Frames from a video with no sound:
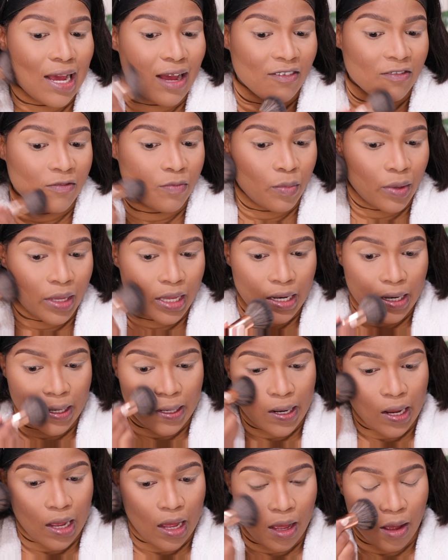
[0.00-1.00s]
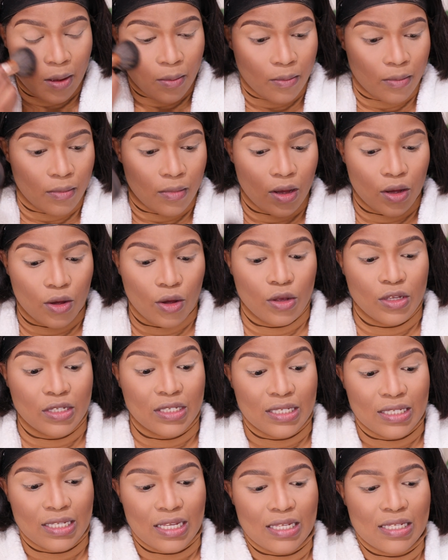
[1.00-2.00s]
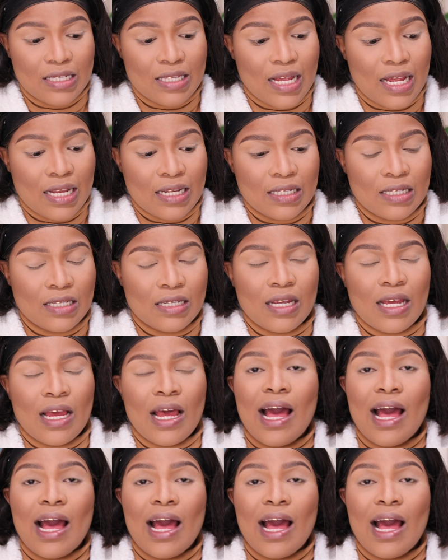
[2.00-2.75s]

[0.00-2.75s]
I've been consistent.